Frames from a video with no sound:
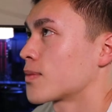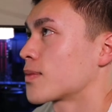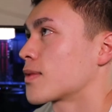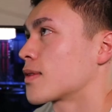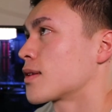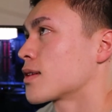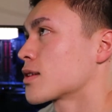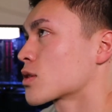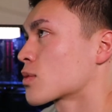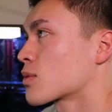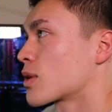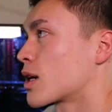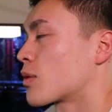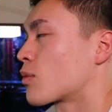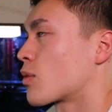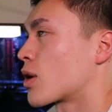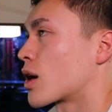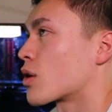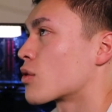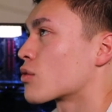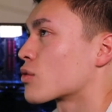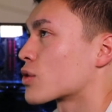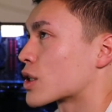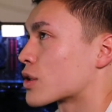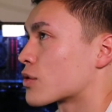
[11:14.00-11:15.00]
this one I want
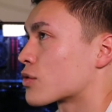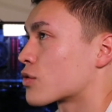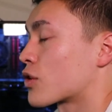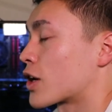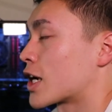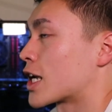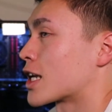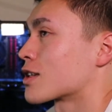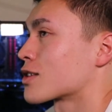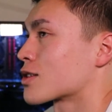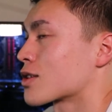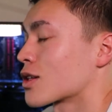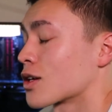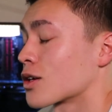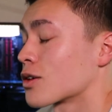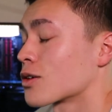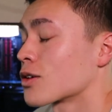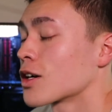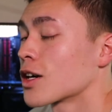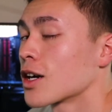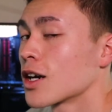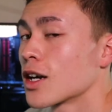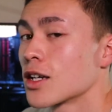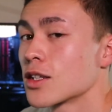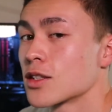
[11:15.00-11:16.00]
to rephrase though.
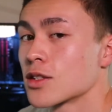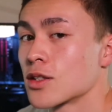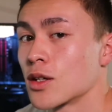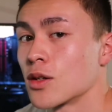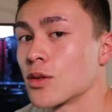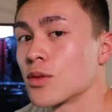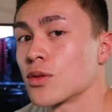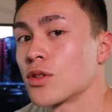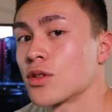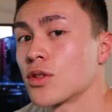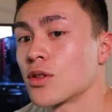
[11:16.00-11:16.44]
So you